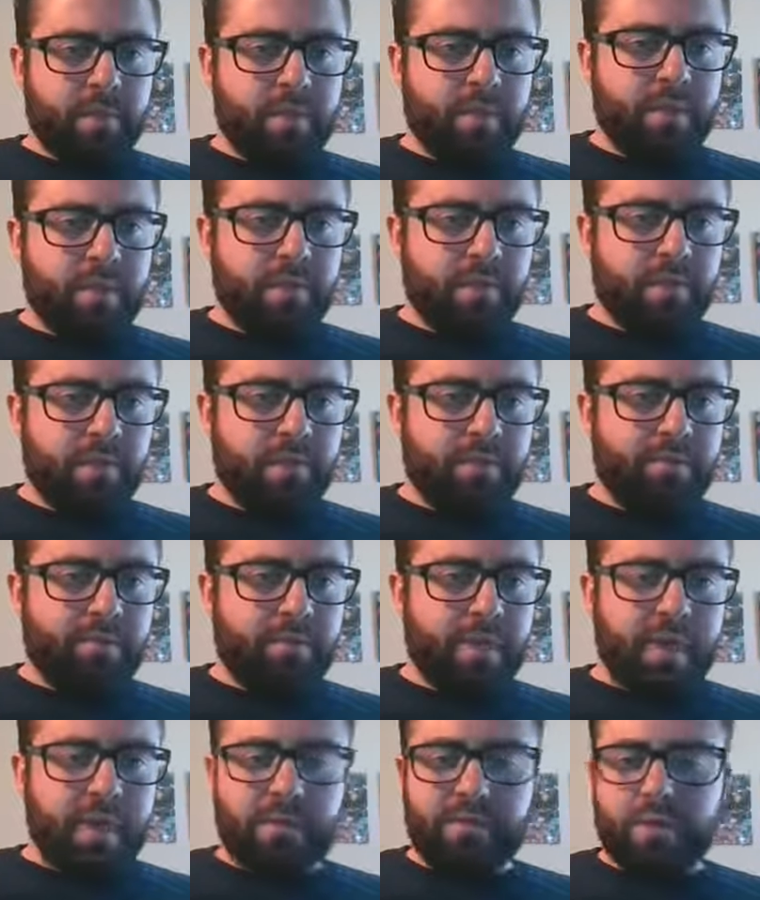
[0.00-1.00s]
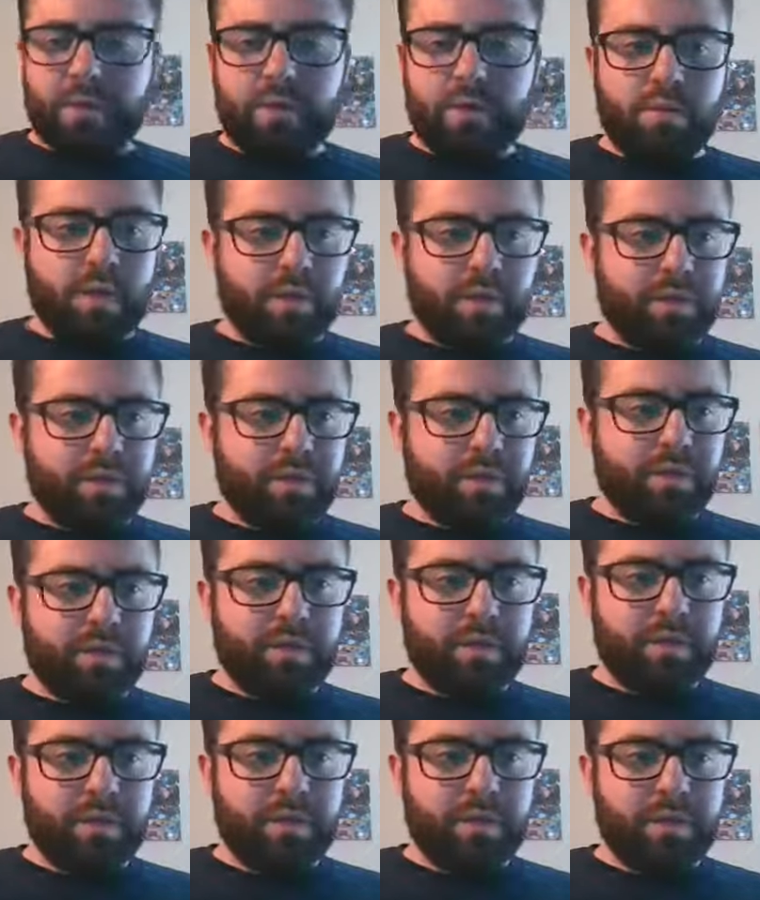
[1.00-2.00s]
so if you have any
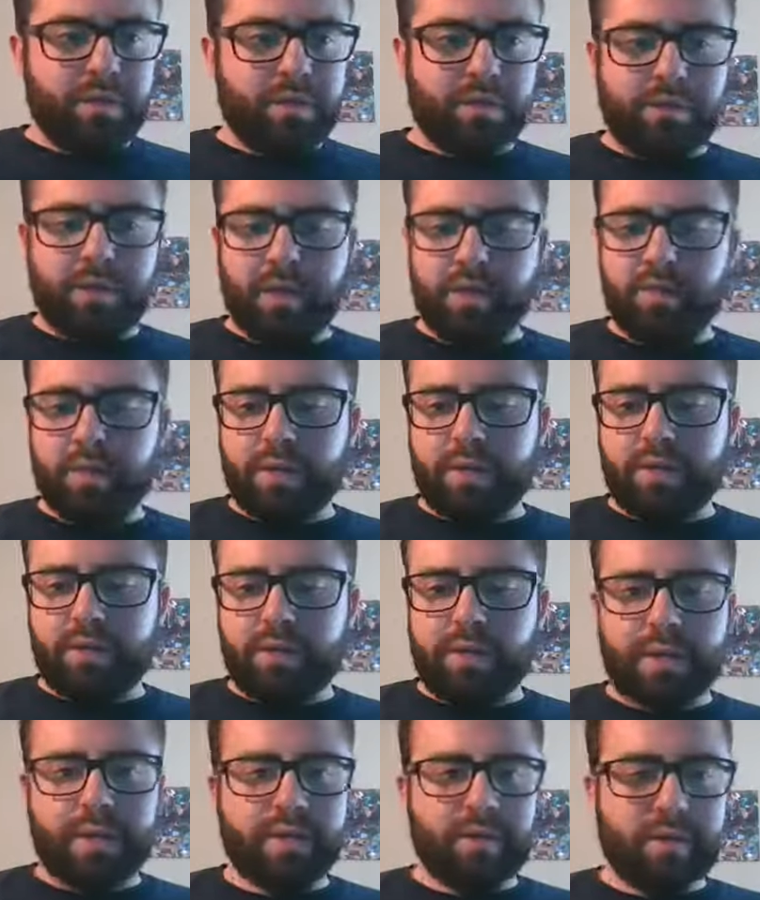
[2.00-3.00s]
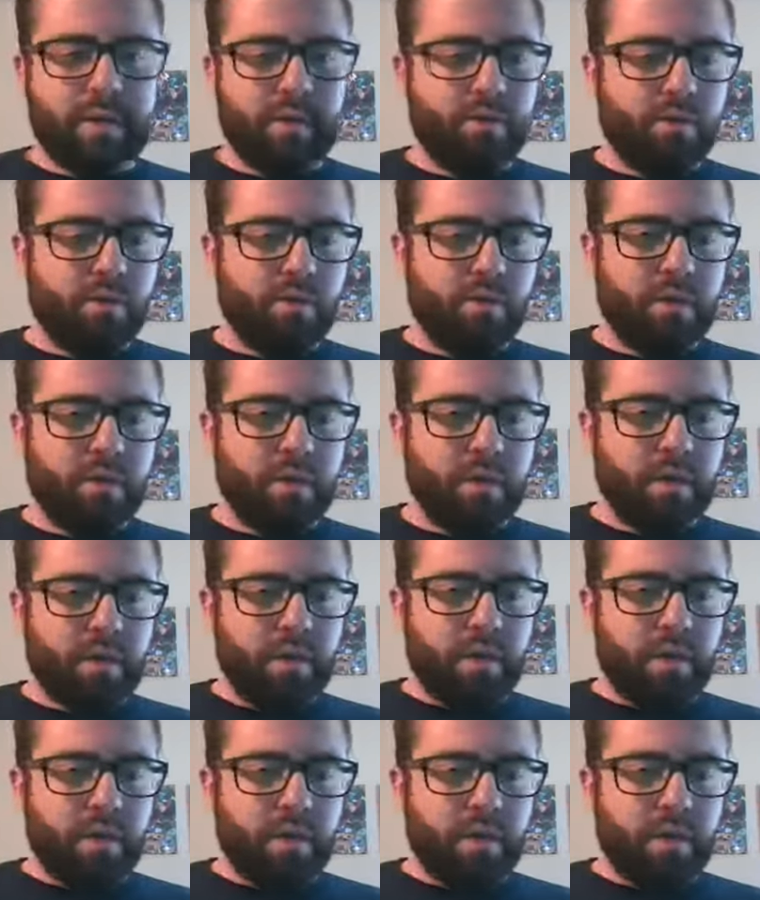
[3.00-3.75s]
questions or if has any more